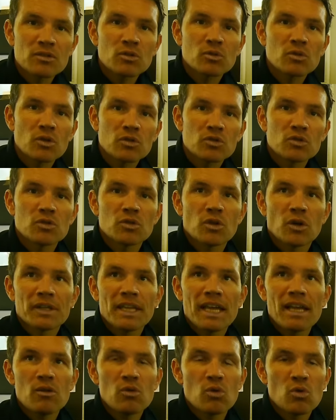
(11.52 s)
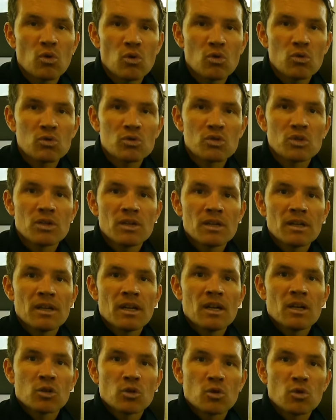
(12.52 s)
This tutorial explains how
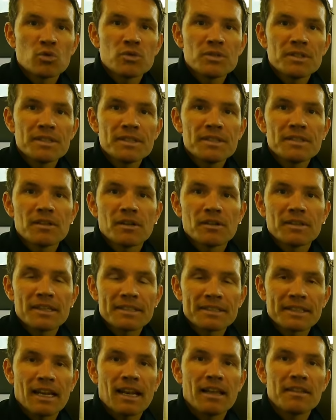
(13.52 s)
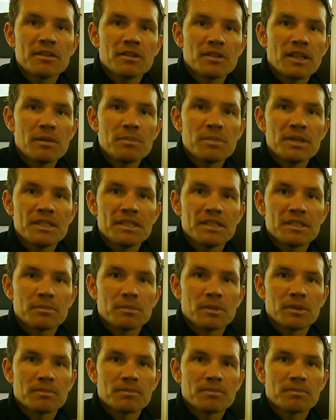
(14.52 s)
climbers should correctly use lanyards to
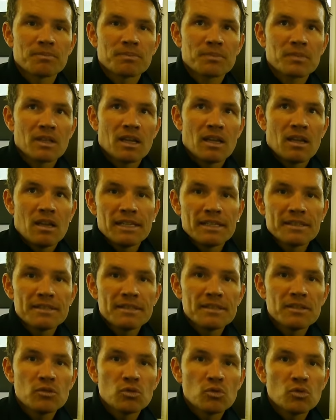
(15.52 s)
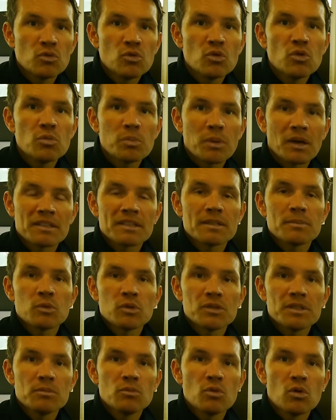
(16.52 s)
clip into belay anchors.
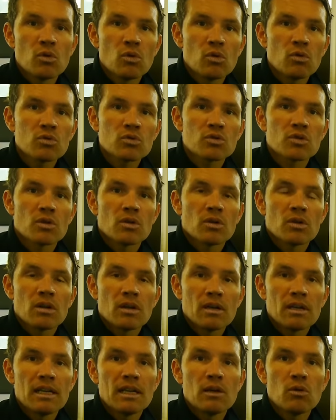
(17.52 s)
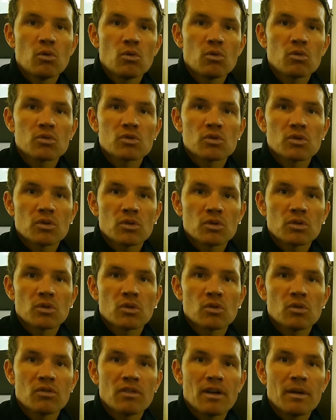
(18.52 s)
There are two types of lanyard,
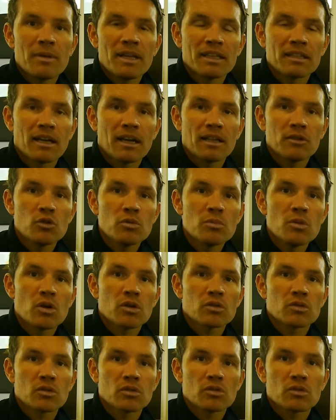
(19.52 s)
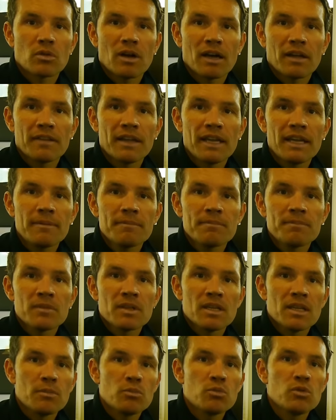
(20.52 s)
those which are permanently attached to the
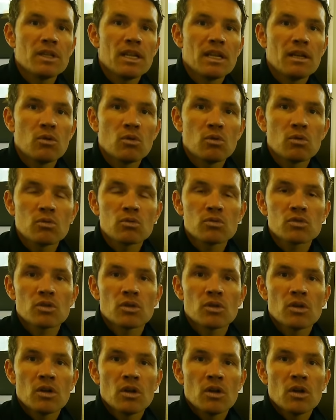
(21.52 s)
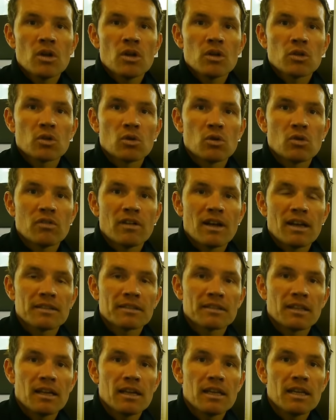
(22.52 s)
harness and those which are installed
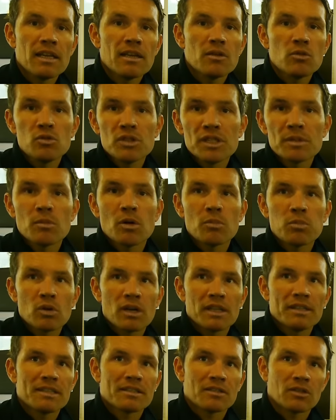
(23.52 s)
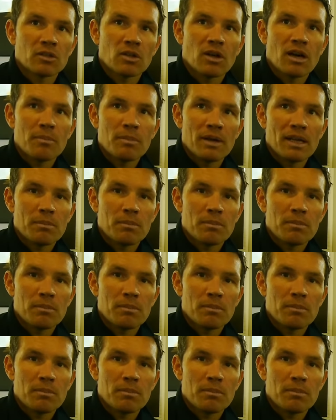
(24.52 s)
temporarily for a rappel descent.